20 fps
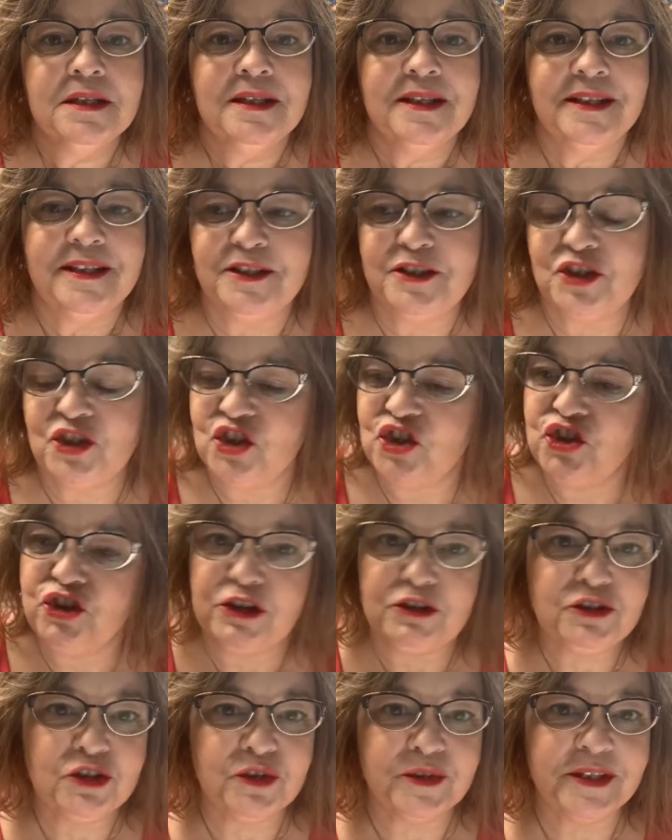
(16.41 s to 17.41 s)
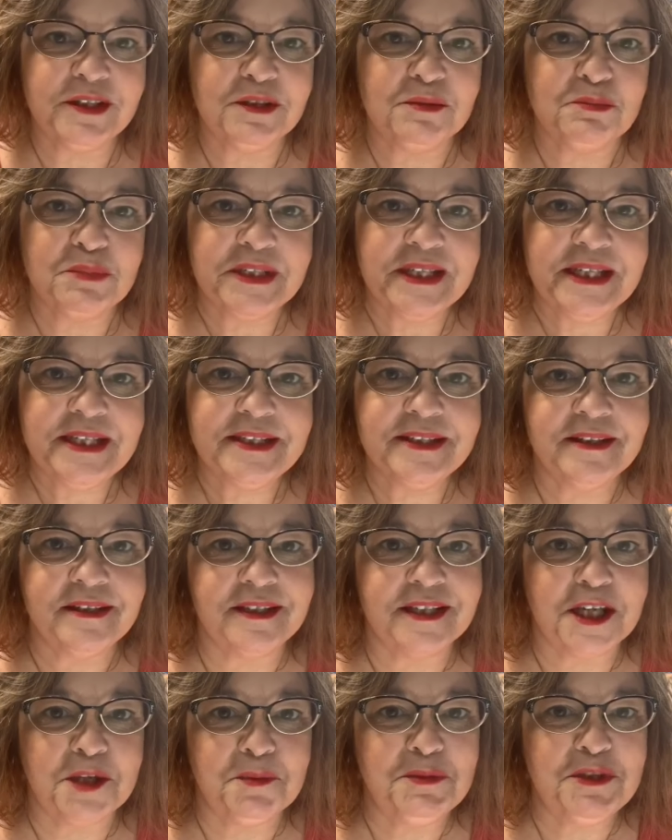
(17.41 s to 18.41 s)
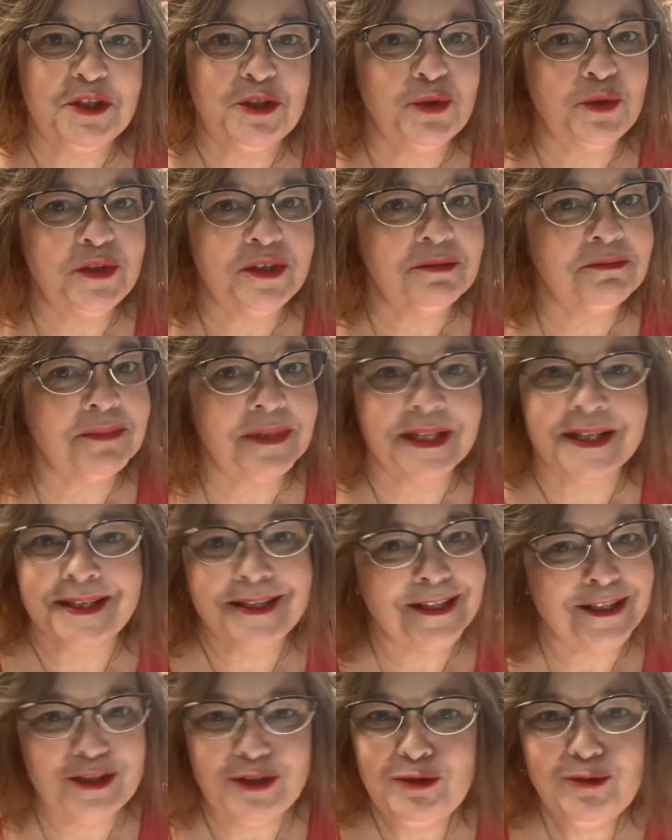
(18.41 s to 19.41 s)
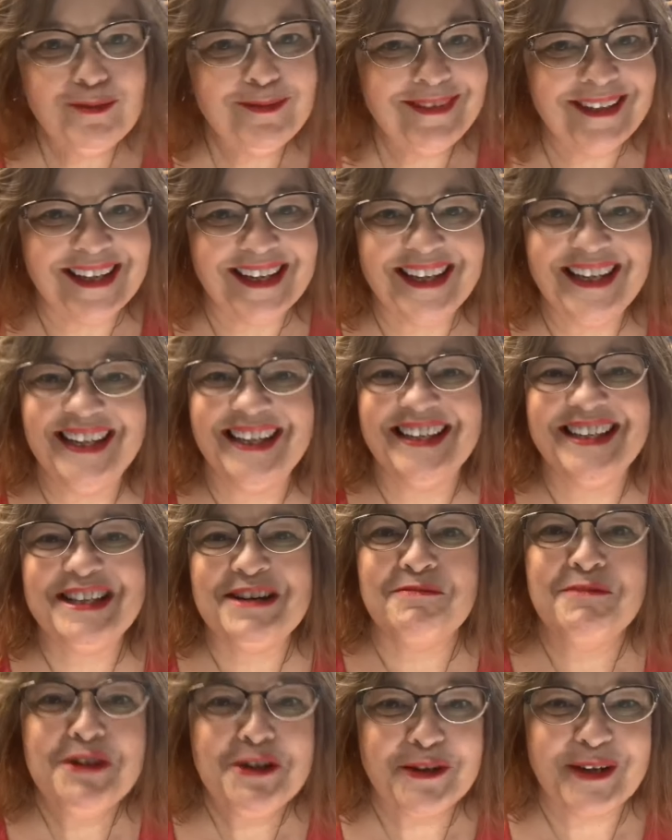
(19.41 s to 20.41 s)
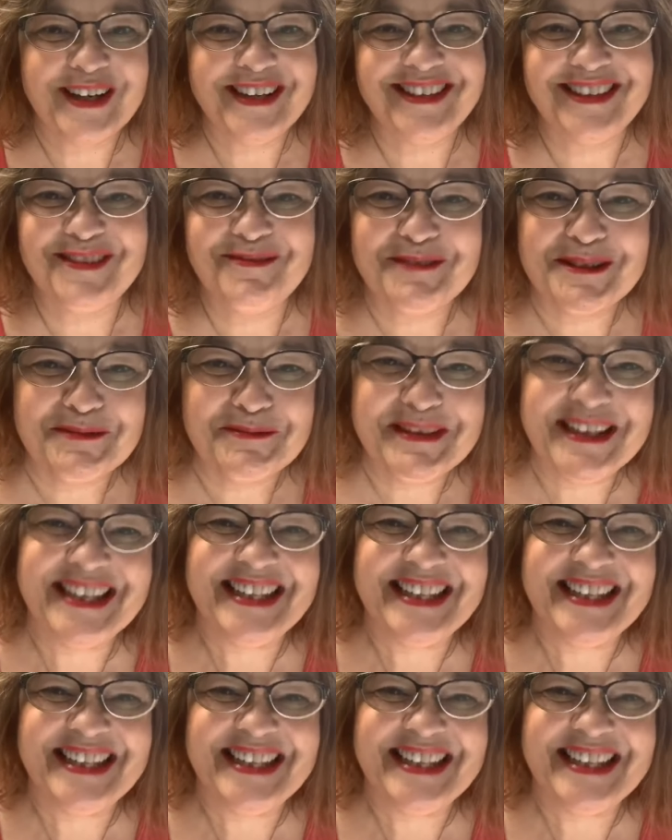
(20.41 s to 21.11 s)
This sheltering in place has got me using my Zoom like I'm a crazy woman.